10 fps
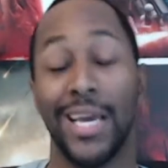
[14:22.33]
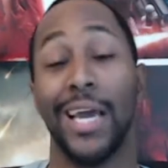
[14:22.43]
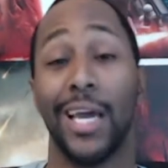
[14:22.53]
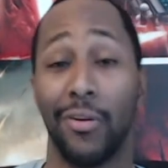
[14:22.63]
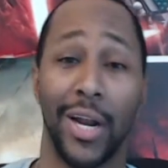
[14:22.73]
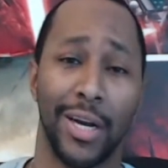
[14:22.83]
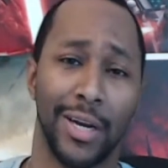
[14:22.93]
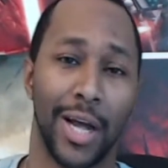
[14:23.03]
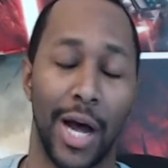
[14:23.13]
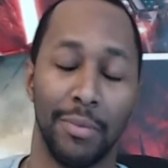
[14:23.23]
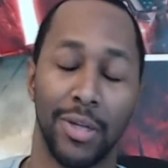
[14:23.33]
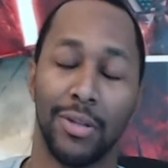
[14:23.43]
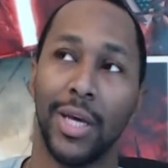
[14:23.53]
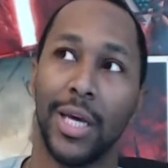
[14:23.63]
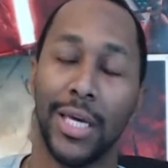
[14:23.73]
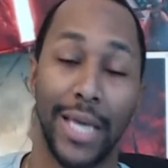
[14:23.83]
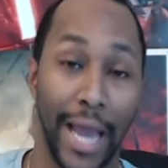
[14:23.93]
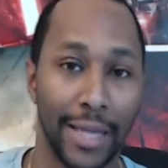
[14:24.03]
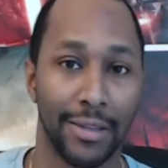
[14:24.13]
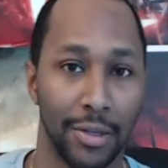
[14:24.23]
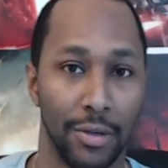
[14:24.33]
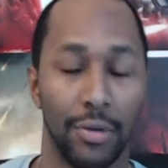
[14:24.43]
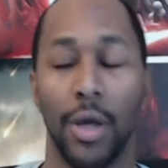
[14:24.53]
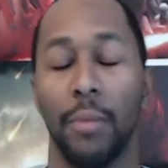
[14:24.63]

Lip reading: and granted in the comics, he has killed.